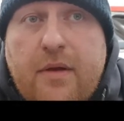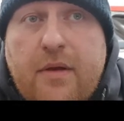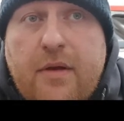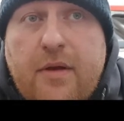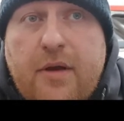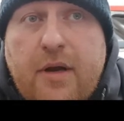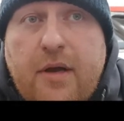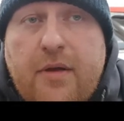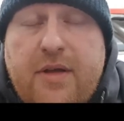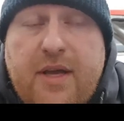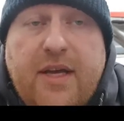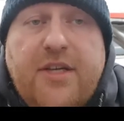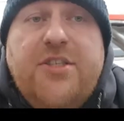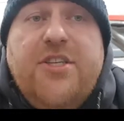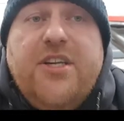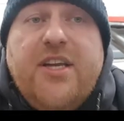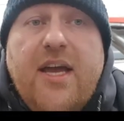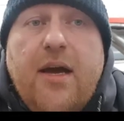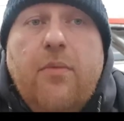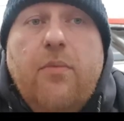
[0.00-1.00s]
you know yes
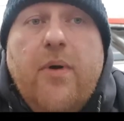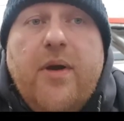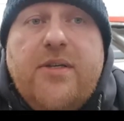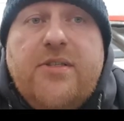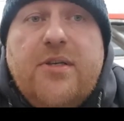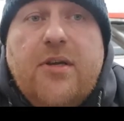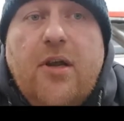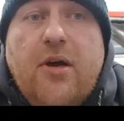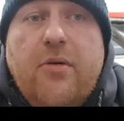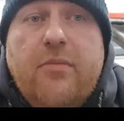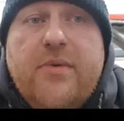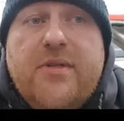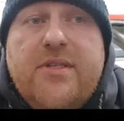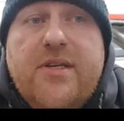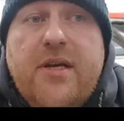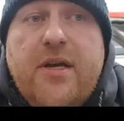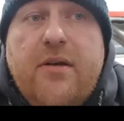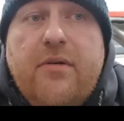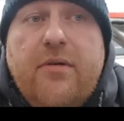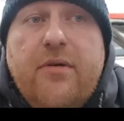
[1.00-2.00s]
you can waste a lot of
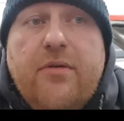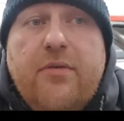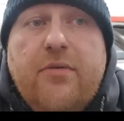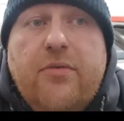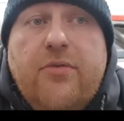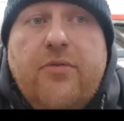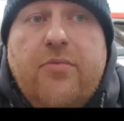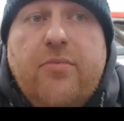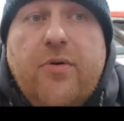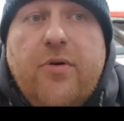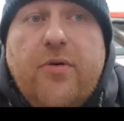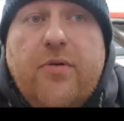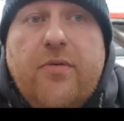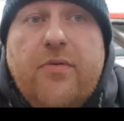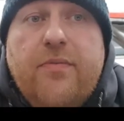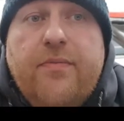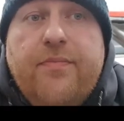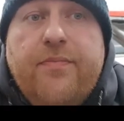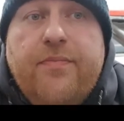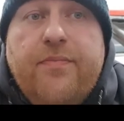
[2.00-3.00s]
materials but
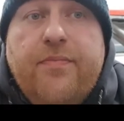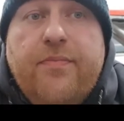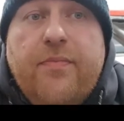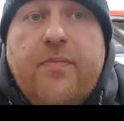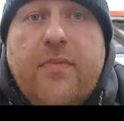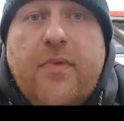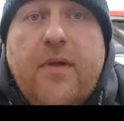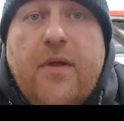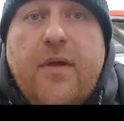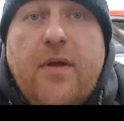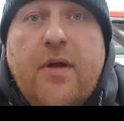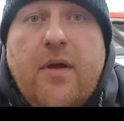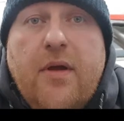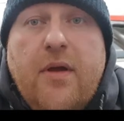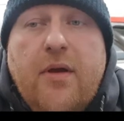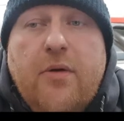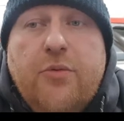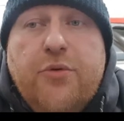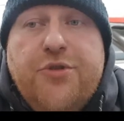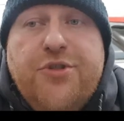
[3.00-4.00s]

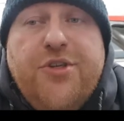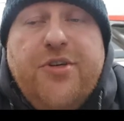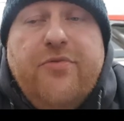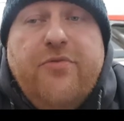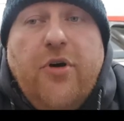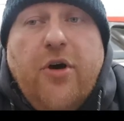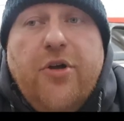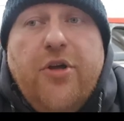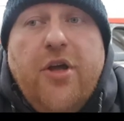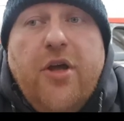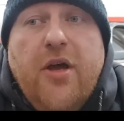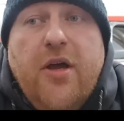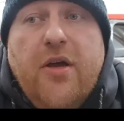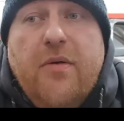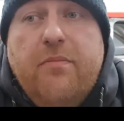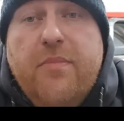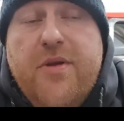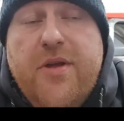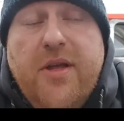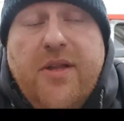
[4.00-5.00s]
once you've got
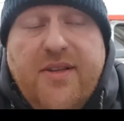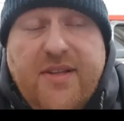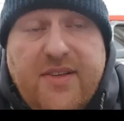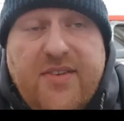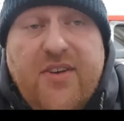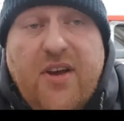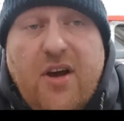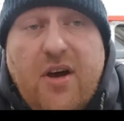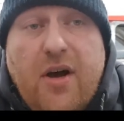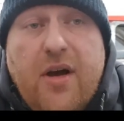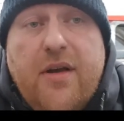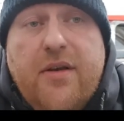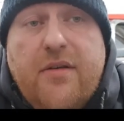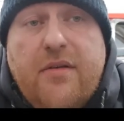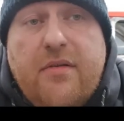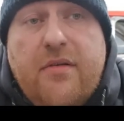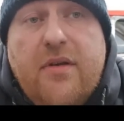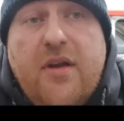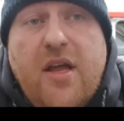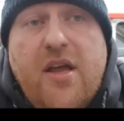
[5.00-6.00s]
your your
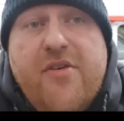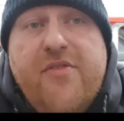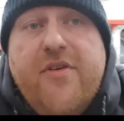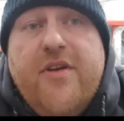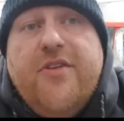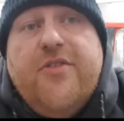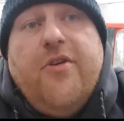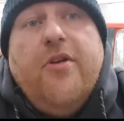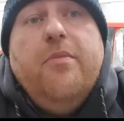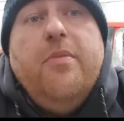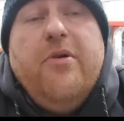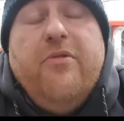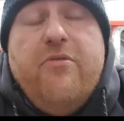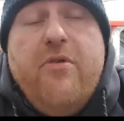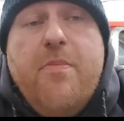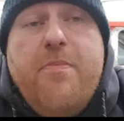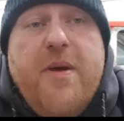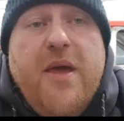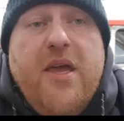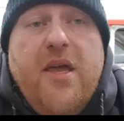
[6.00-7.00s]
design, if it's going to
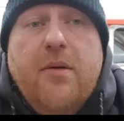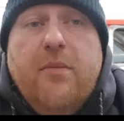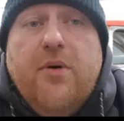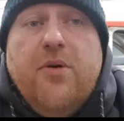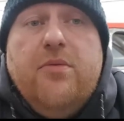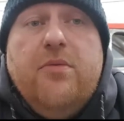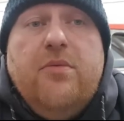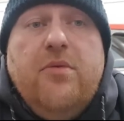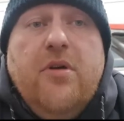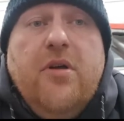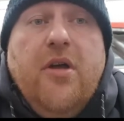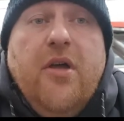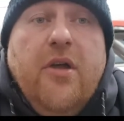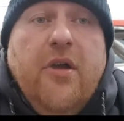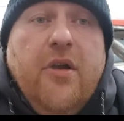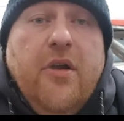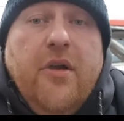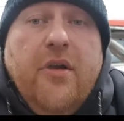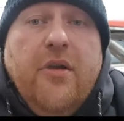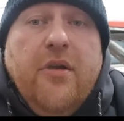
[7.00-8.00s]
be repeatable,
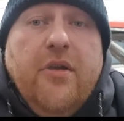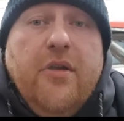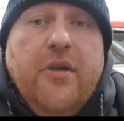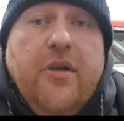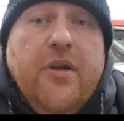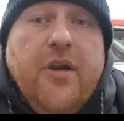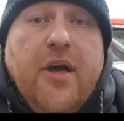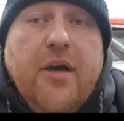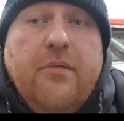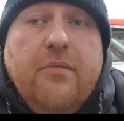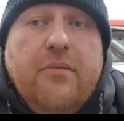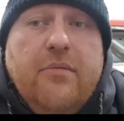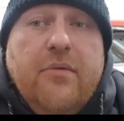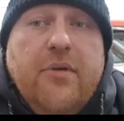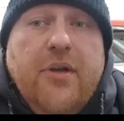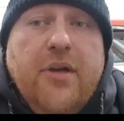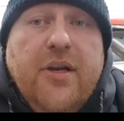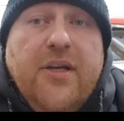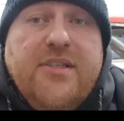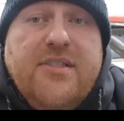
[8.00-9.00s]
you know,
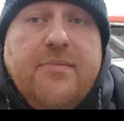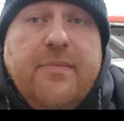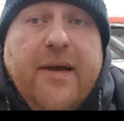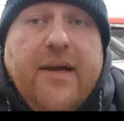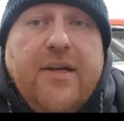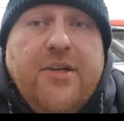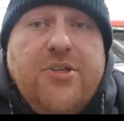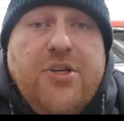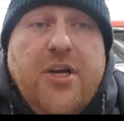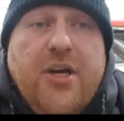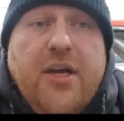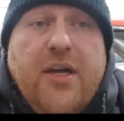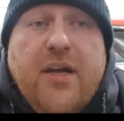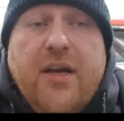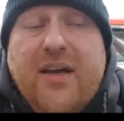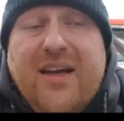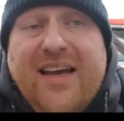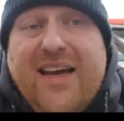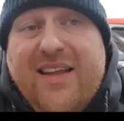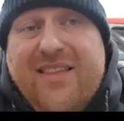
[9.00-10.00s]
you need to make a jig,
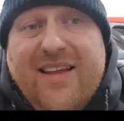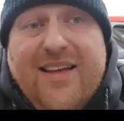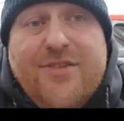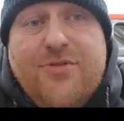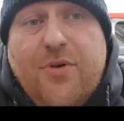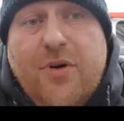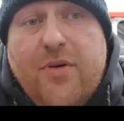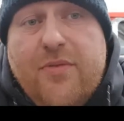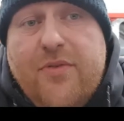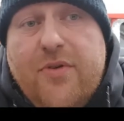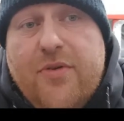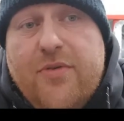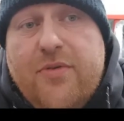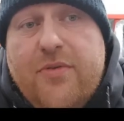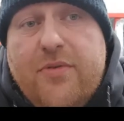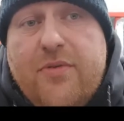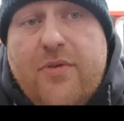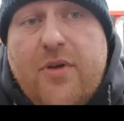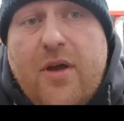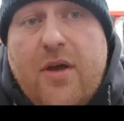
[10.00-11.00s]
and that's what I've done.
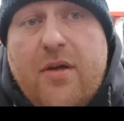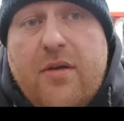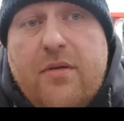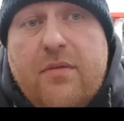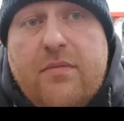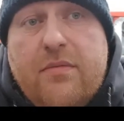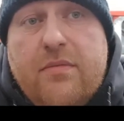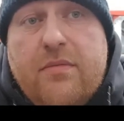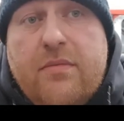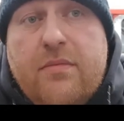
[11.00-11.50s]
So